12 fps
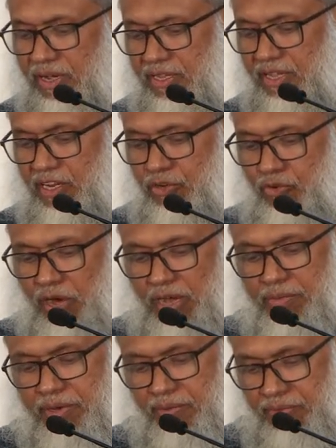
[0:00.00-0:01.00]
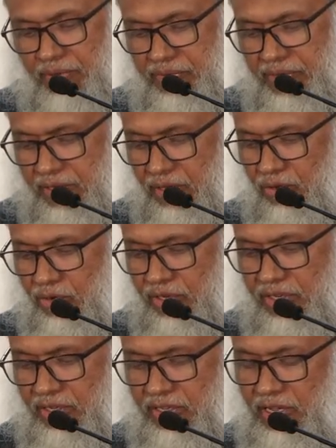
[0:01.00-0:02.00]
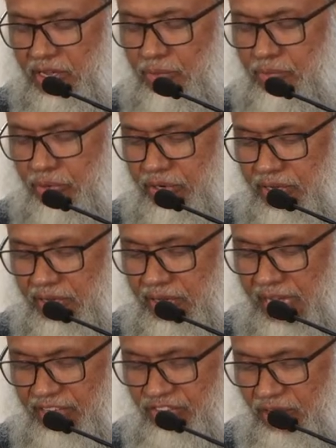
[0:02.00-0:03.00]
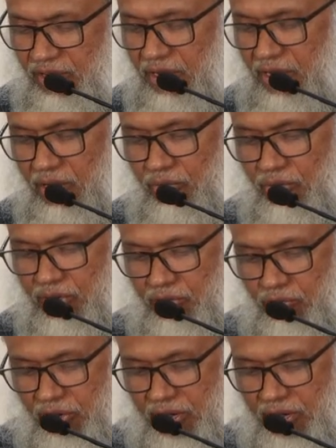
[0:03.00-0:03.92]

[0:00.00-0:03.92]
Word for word: the requirement of Tawheed, which is putting in action what we